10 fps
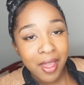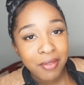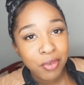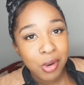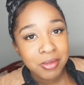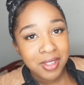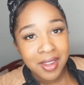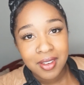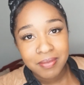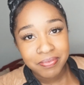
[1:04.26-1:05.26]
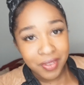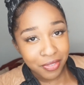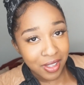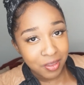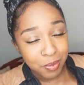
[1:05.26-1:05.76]
platforms like
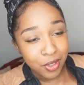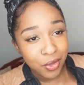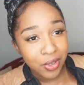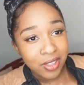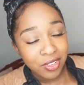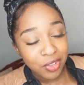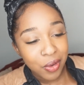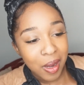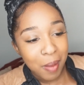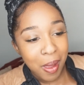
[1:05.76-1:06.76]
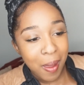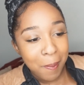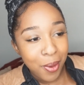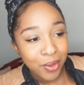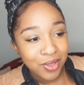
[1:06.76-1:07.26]
Facebook or Instagram,
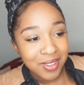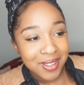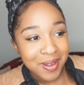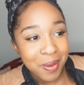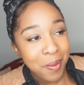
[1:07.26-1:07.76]
I posted